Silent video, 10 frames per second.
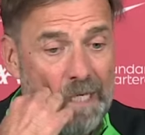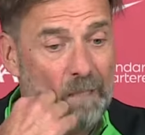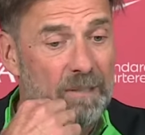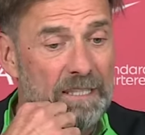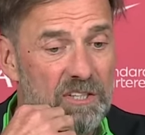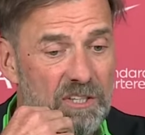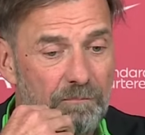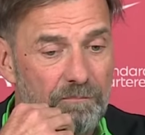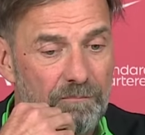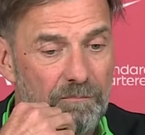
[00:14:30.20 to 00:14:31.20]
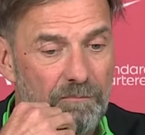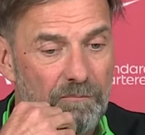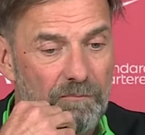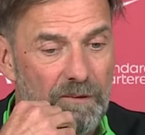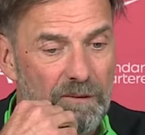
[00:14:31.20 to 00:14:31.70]
That means
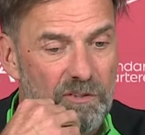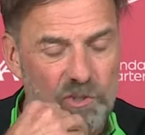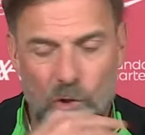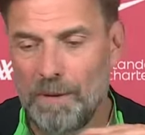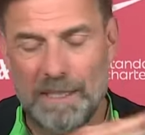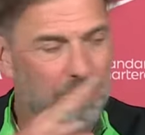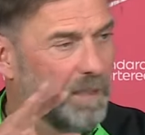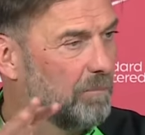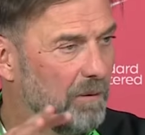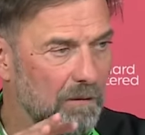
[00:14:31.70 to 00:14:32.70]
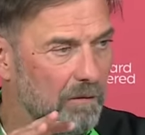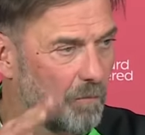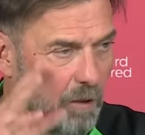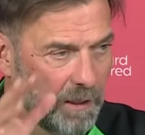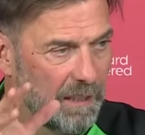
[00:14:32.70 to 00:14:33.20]
so many people
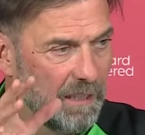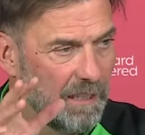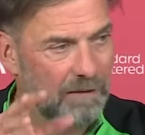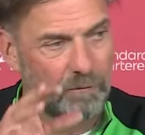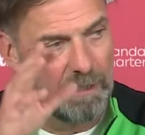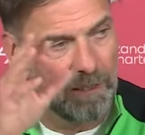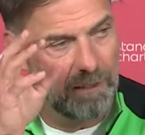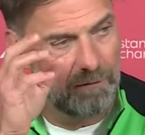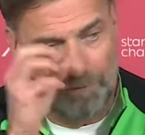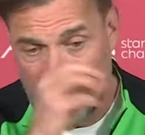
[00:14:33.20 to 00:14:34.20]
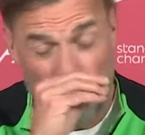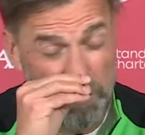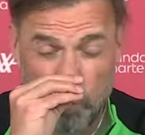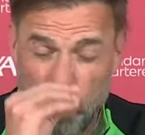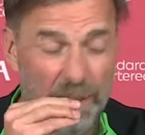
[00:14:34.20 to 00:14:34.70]
work here and will, with
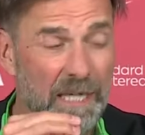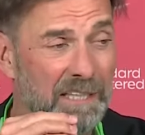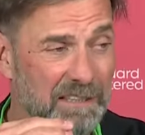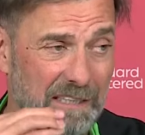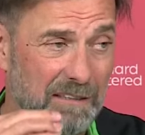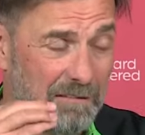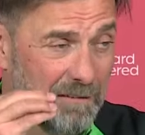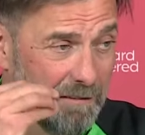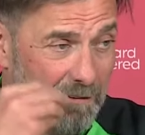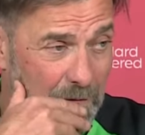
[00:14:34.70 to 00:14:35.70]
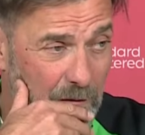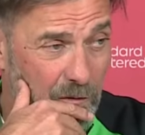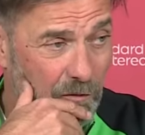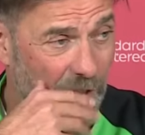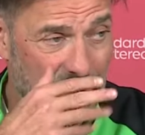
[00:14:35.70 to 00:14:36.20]
only one idea,
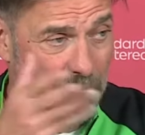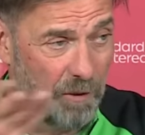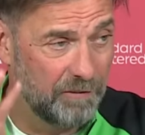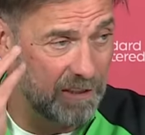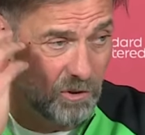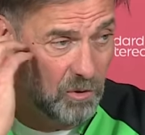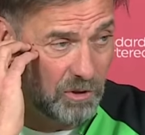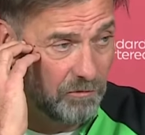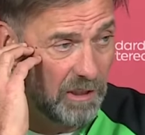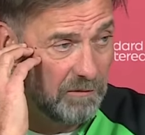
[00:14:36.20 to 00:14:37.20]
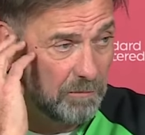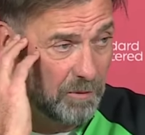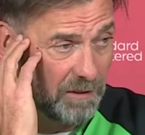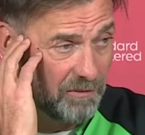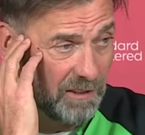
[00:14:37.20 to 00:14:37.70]
to find a perfect solution for
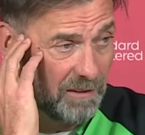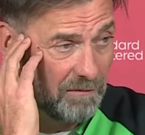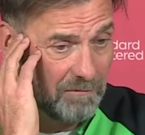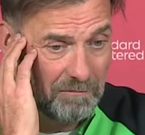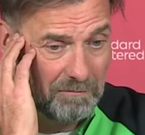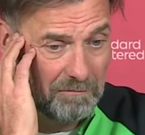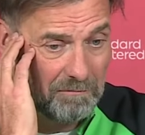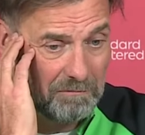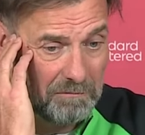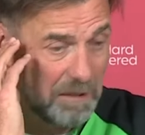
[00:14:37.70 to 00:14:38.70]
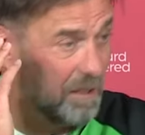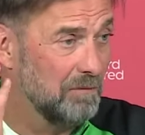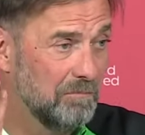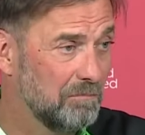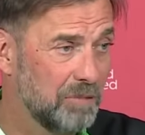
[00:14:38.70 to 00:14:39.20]
Liverpool FC. Well,
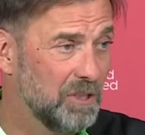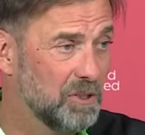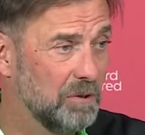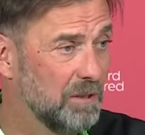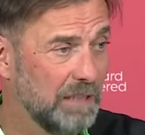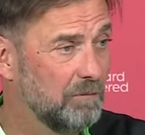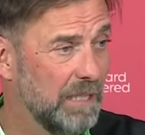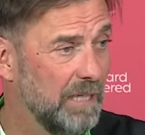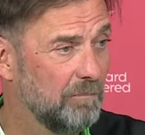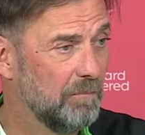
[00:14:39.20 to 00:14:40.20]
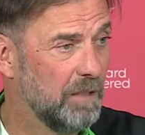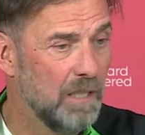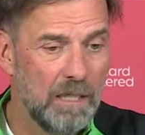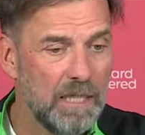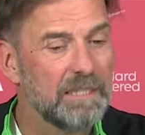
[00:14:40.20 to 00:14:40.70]
I'm pretty sure that will happen.
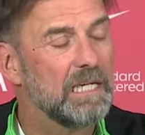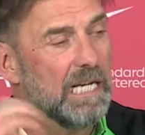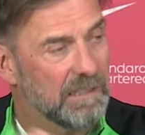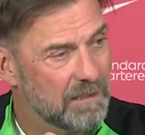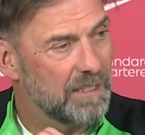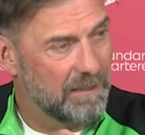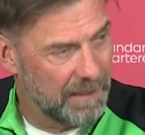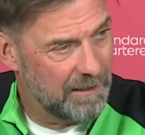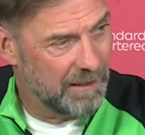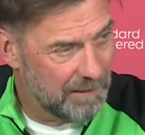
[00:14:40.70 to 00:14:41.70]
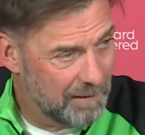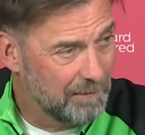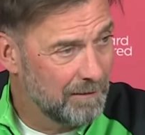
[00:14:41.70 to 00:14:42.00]
And the last thing they need